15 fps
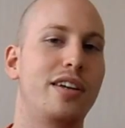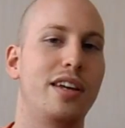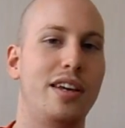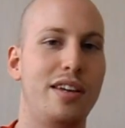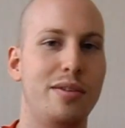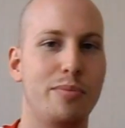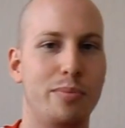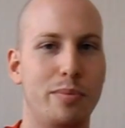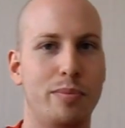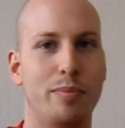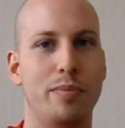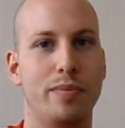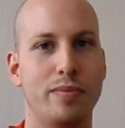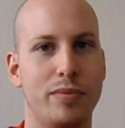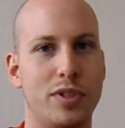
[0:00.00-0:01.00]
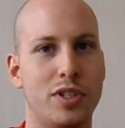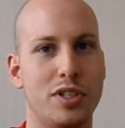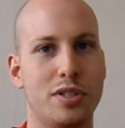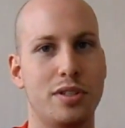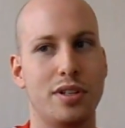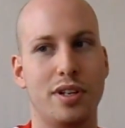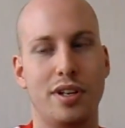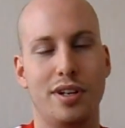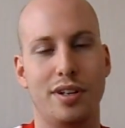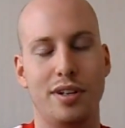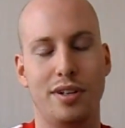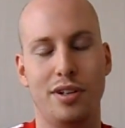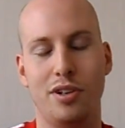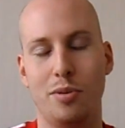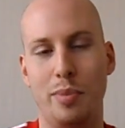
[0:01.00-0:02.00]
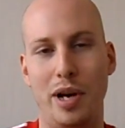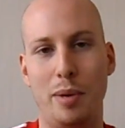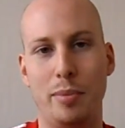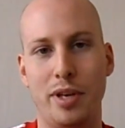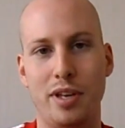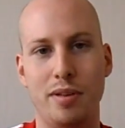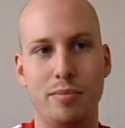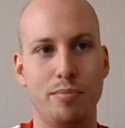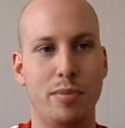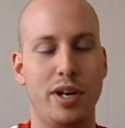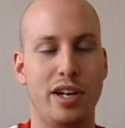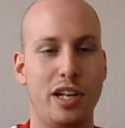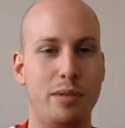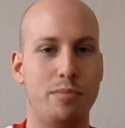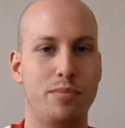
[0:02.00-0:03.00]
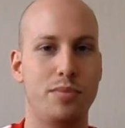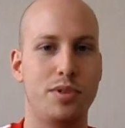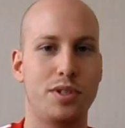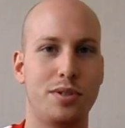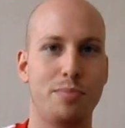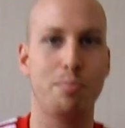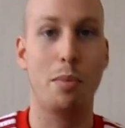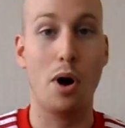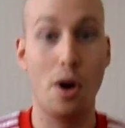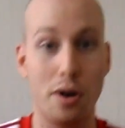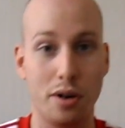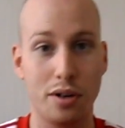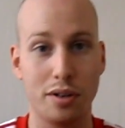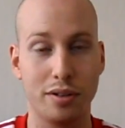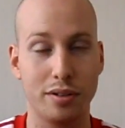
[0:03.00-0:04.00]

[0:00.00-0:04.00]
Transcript: Okay, just a little about me. My name's Mark.